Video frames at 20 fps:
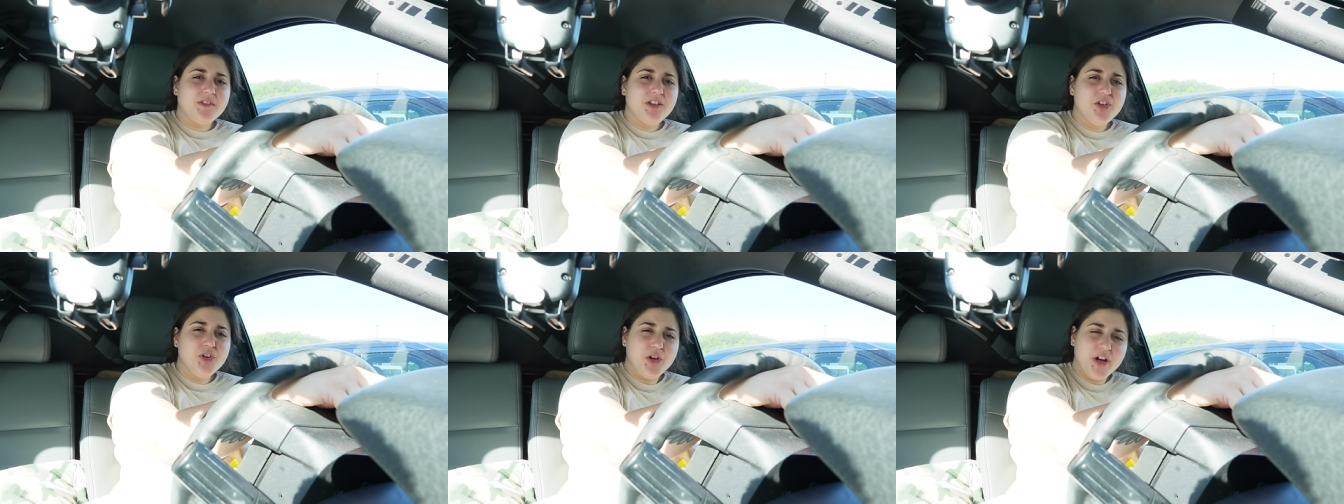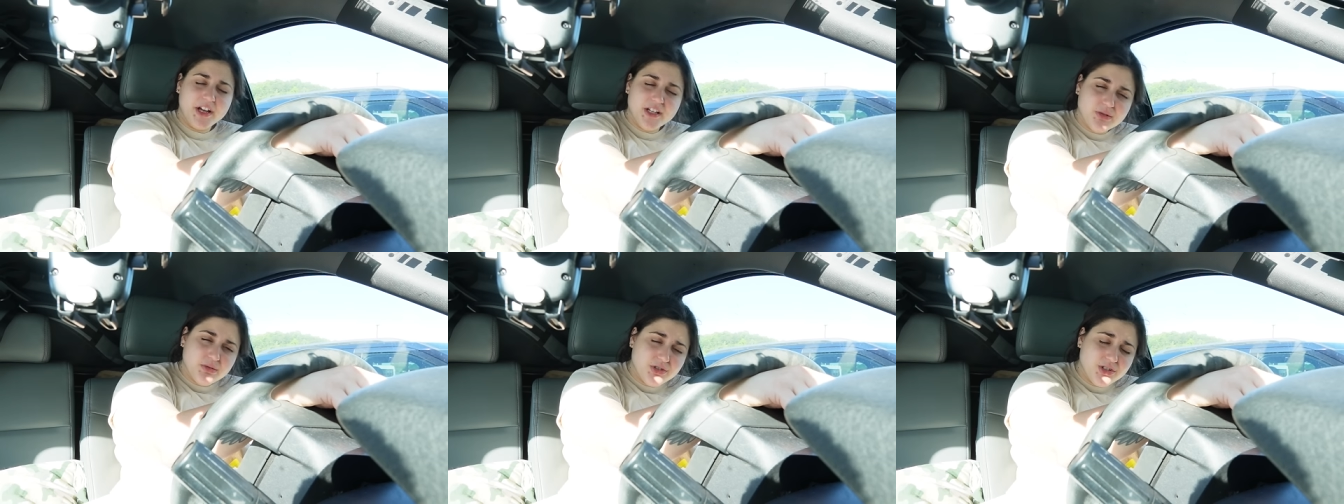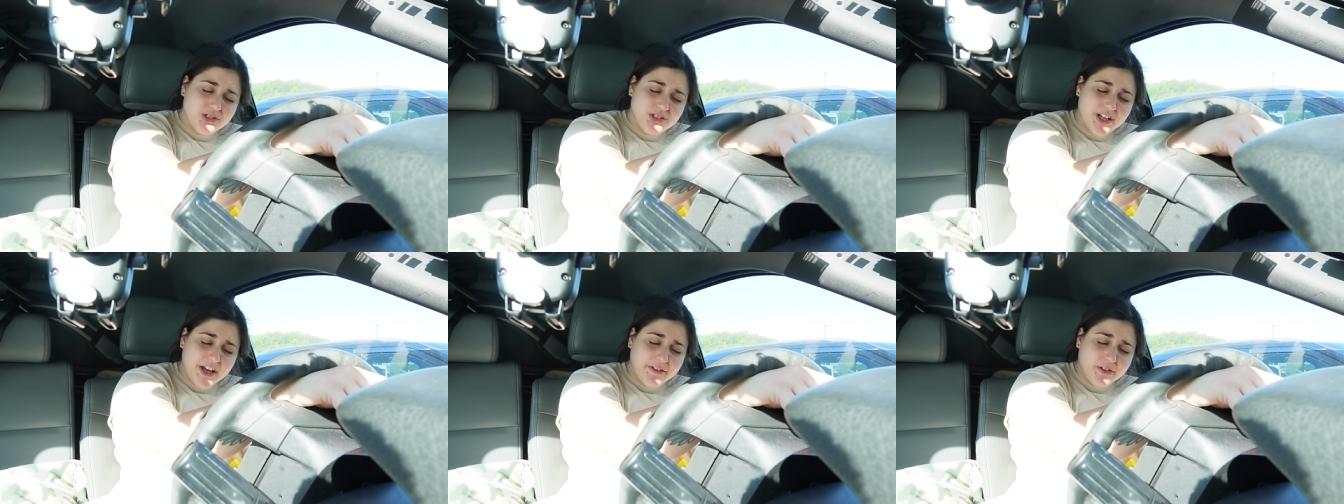You guys will
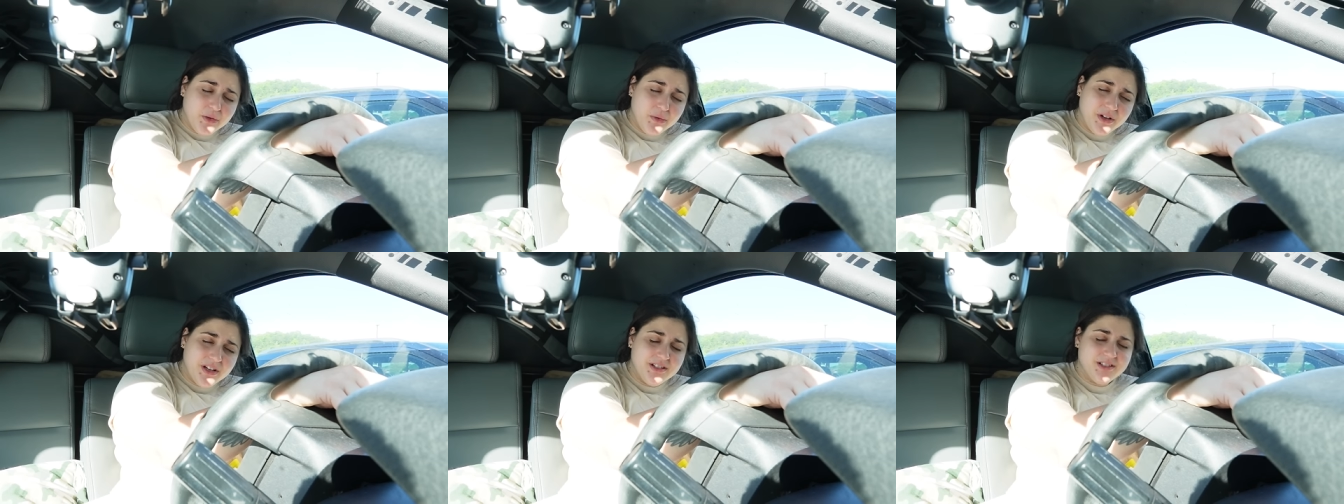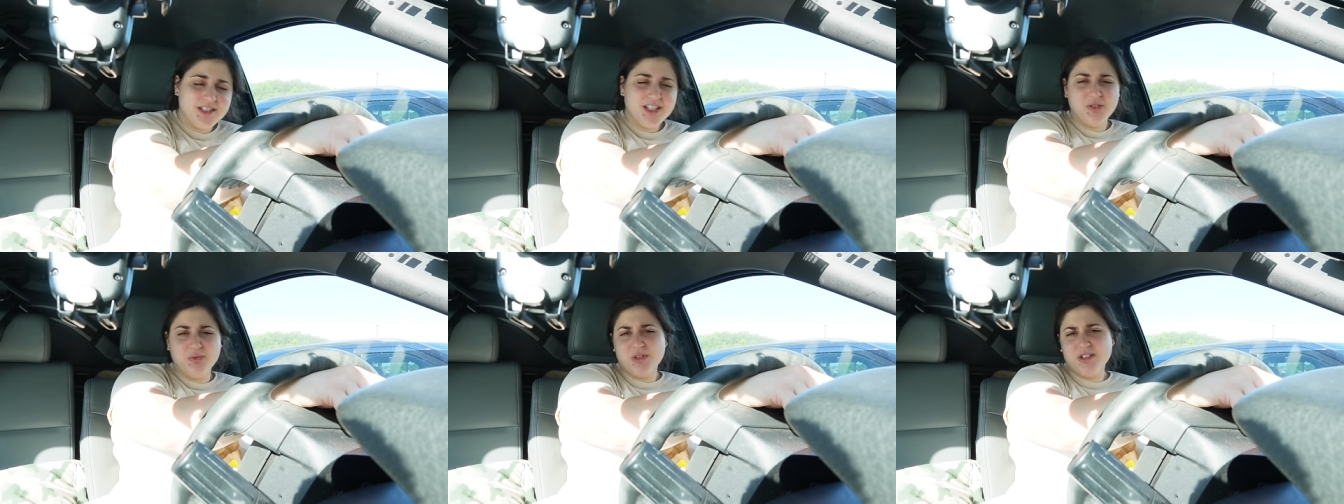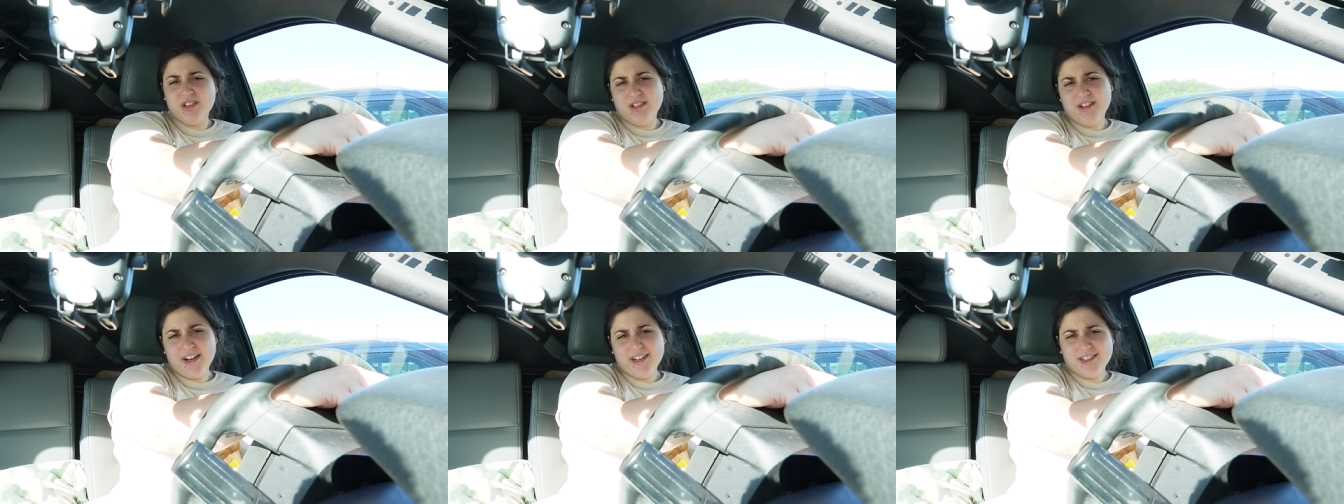just have to wait and see
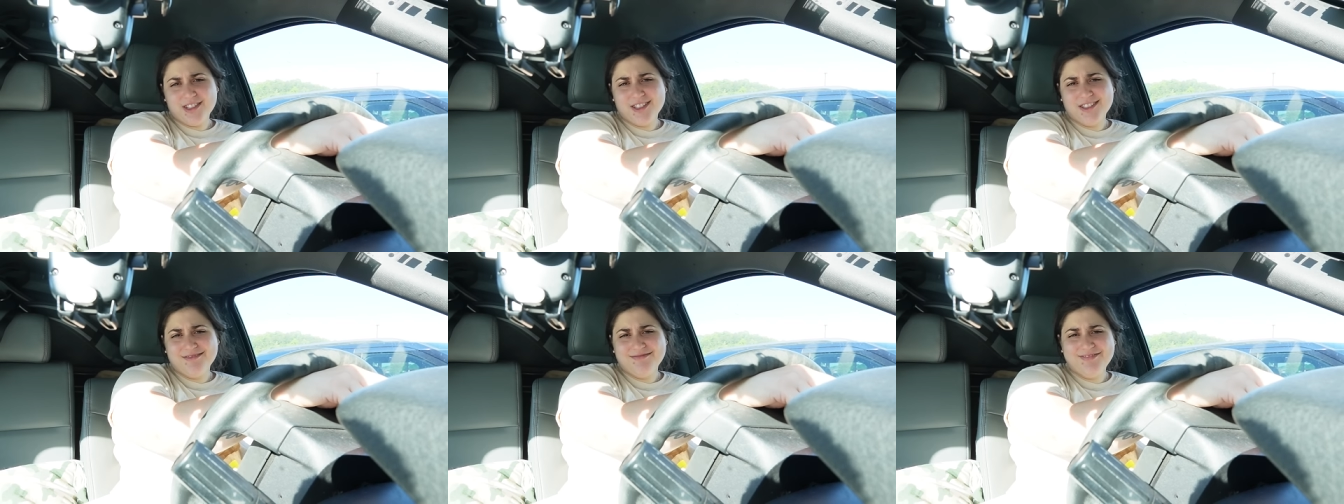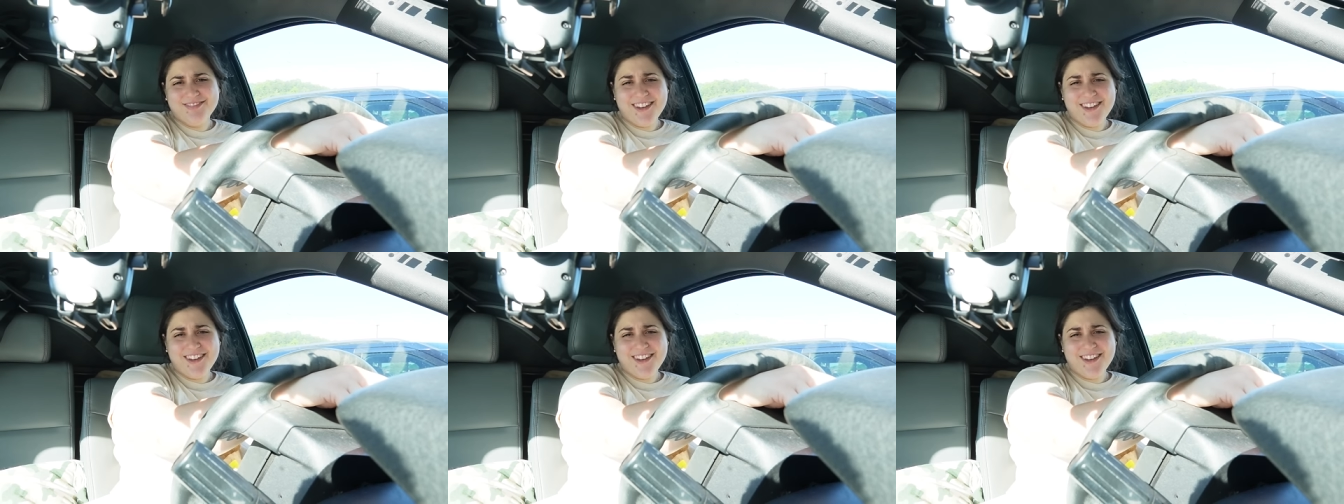what's next.